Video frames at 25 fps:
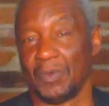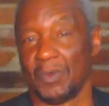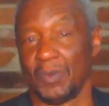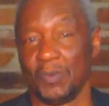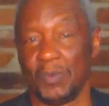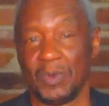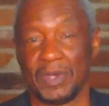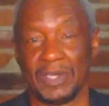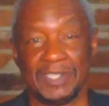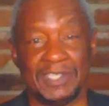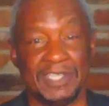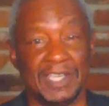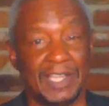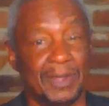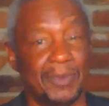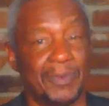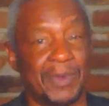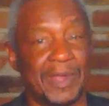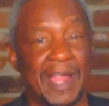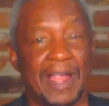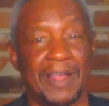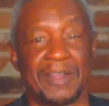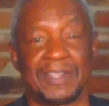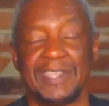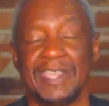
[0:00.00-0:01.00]
We're dealing with
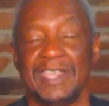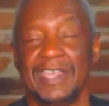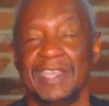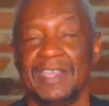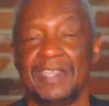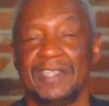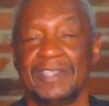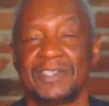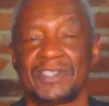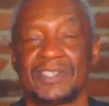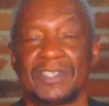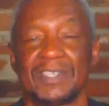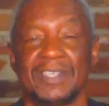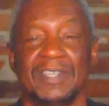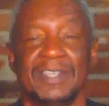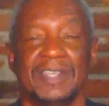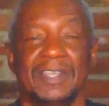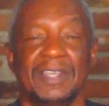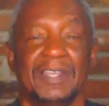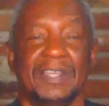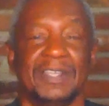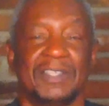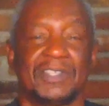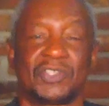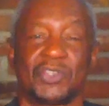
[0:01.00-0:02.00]
our kids,
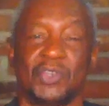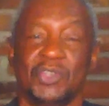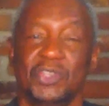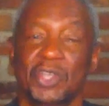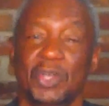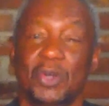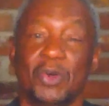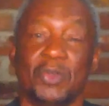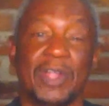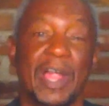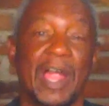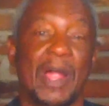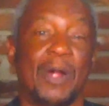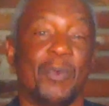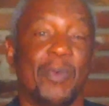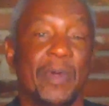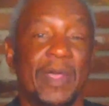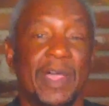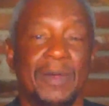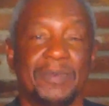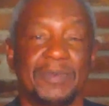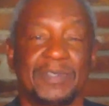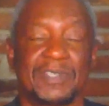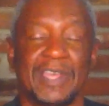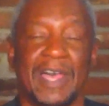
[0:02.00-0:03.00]
so you can go to our
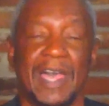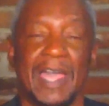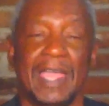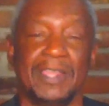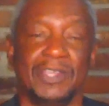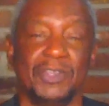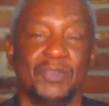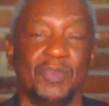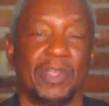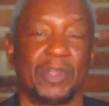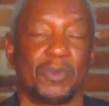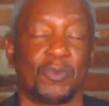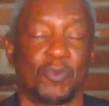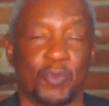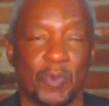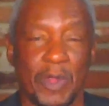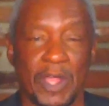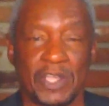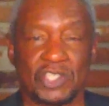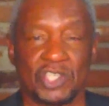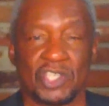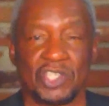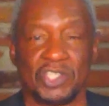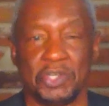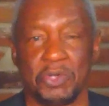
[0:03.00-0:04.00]
website. You can
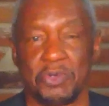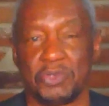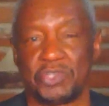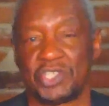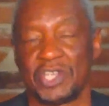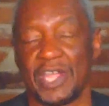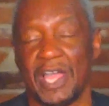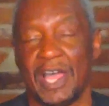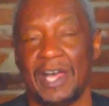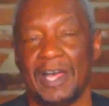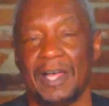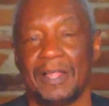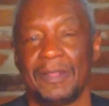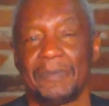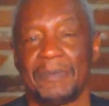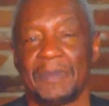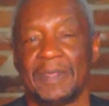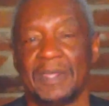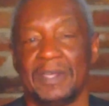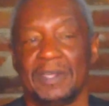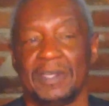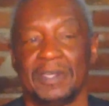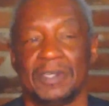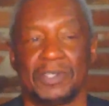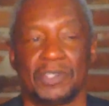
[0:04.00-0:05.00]
register your child
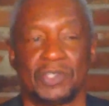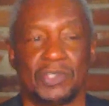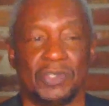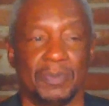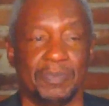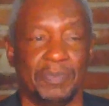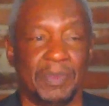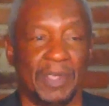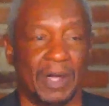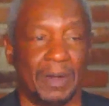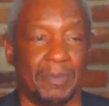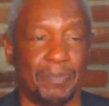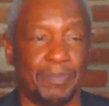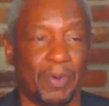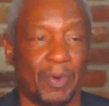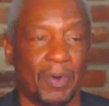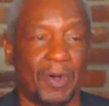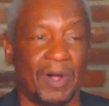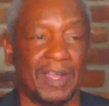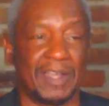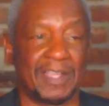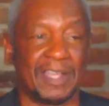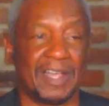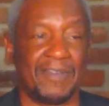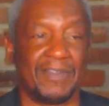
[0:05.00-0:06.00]
to be a
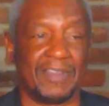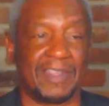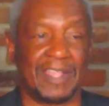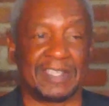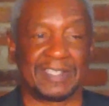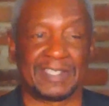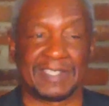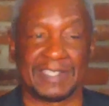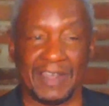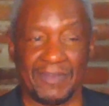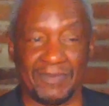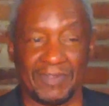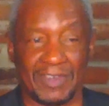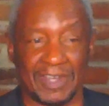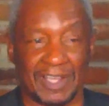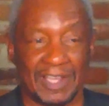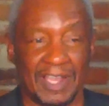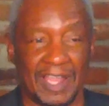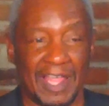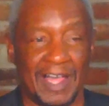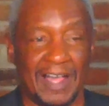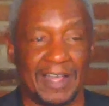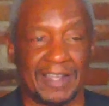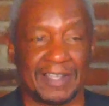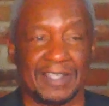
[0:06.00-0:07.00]
part of it at 7
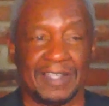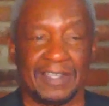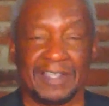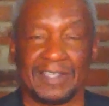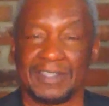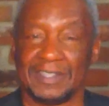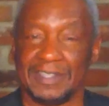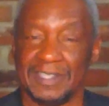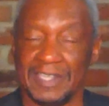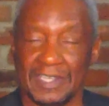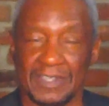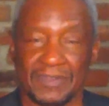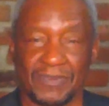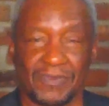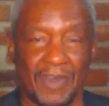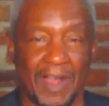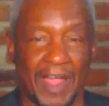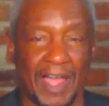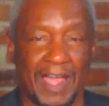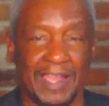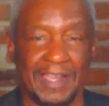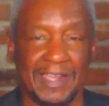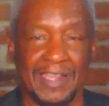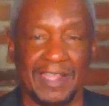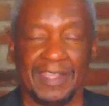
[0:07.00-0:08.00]
o'clock this
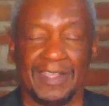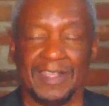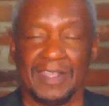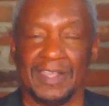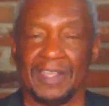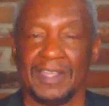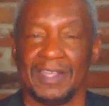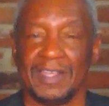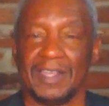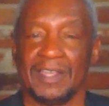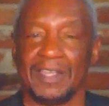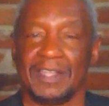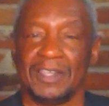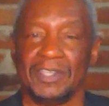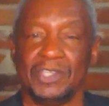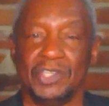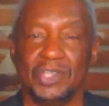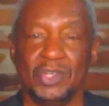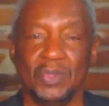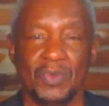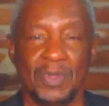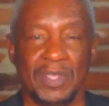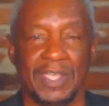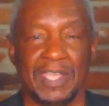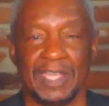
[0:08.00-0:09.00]
Friday.
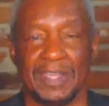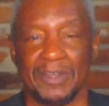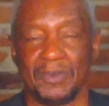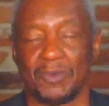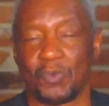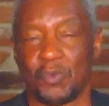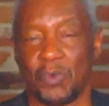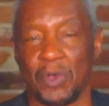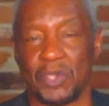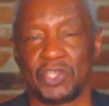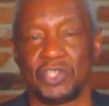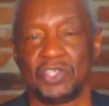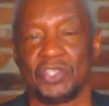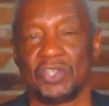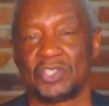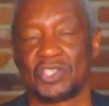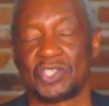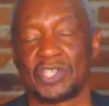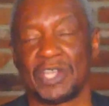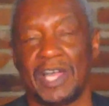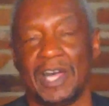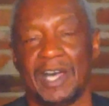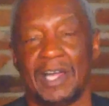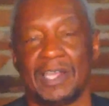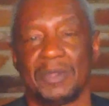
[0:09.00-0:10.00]
You can register your
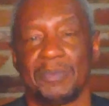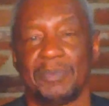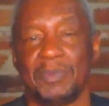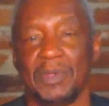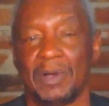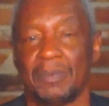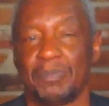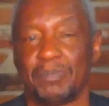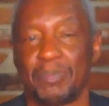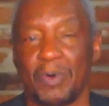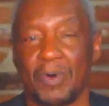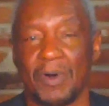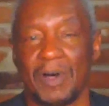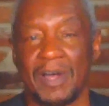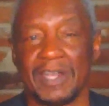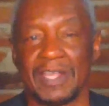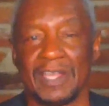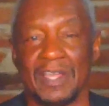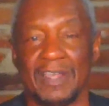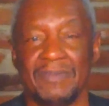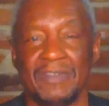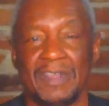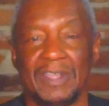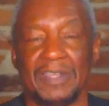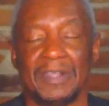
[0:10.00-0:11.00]
child to be a part
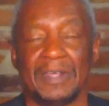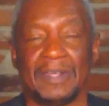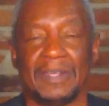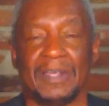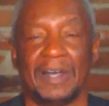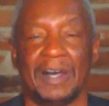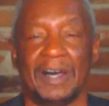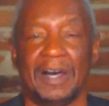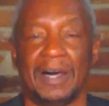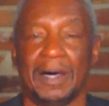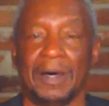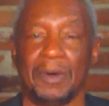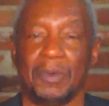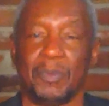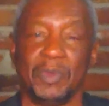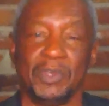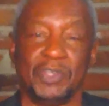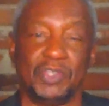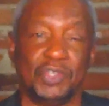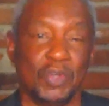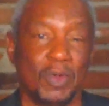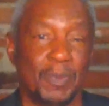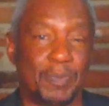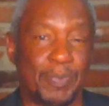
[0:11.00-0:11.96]
of it. We do